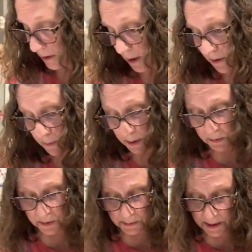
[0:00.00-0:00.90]
other
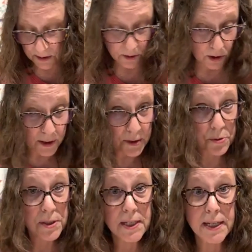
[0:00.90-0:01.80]
people would be, you're
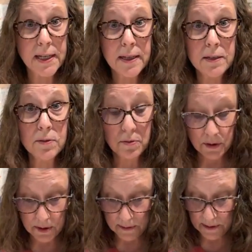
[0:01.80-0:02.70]
interested in,
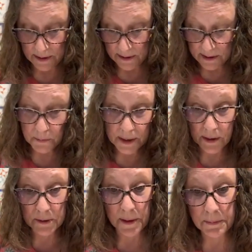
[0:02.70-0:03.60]
or that someone
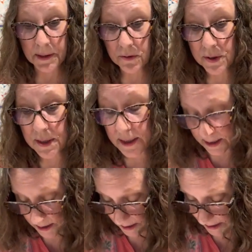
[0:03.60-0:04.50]
else might be interested in.